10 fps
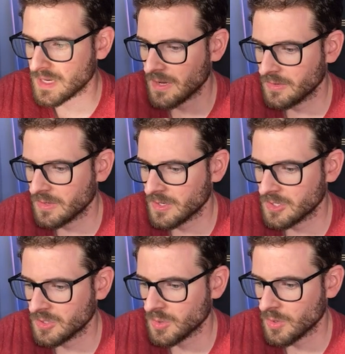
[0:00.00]
down the
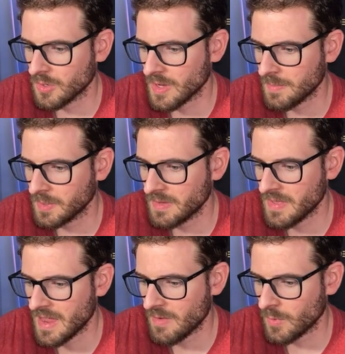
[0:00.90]
tutorial. I believe
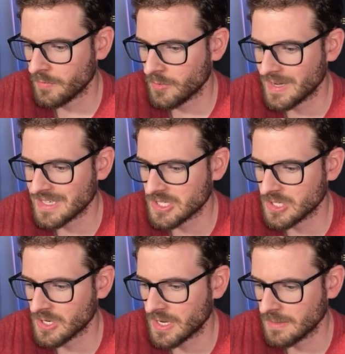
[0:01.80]
they have one for
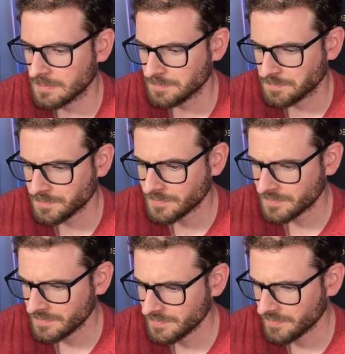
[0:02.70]
inserting.
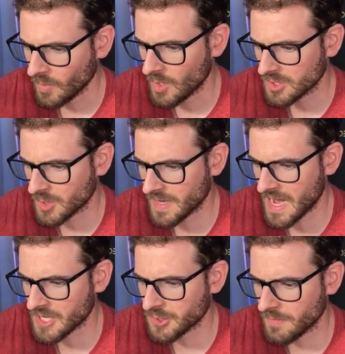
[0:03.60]
So in
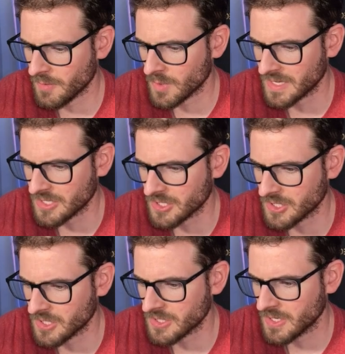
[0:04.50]
Astro, if you want to
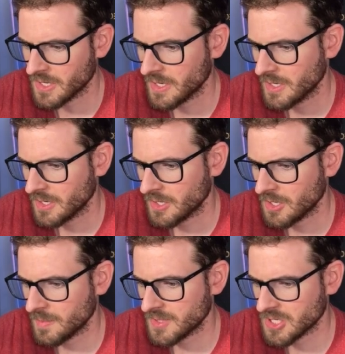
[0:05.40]
insert, you
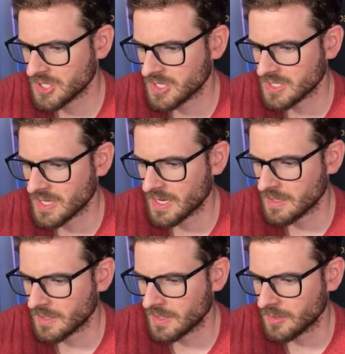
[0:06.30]
could potentially just
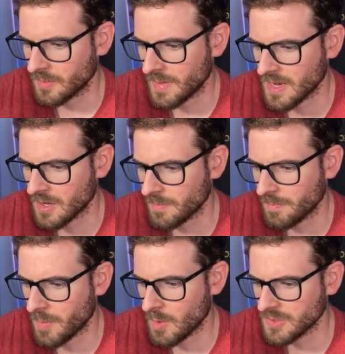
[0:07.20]
like, I don't know, make a
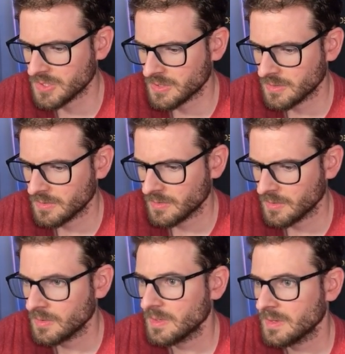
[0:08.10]
post
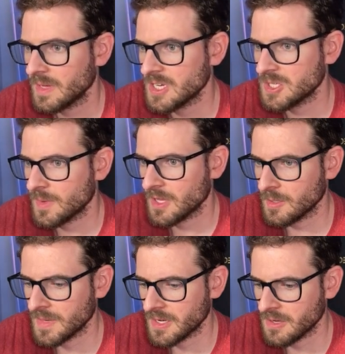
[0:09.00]
HTML
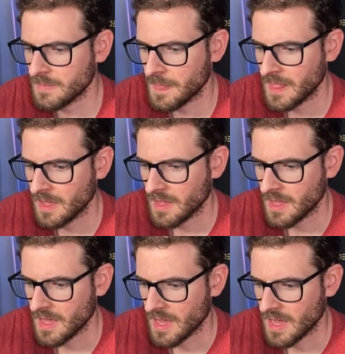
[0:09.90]
element here.
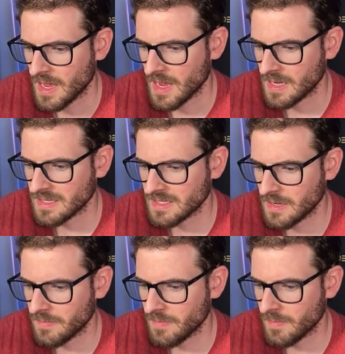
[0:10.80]
And instead
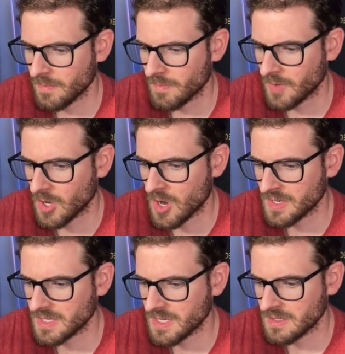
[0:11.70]
of
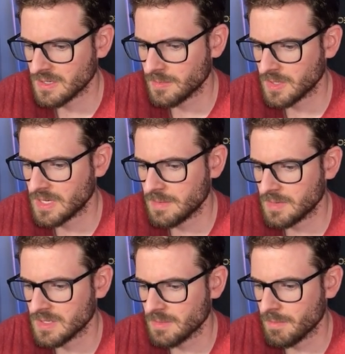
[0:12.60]
content, I'm going to name
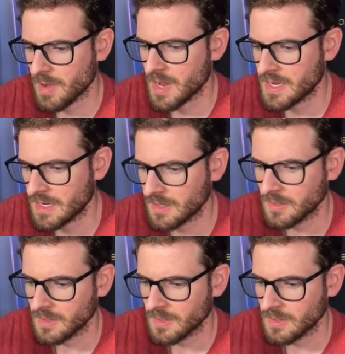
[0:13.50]
this body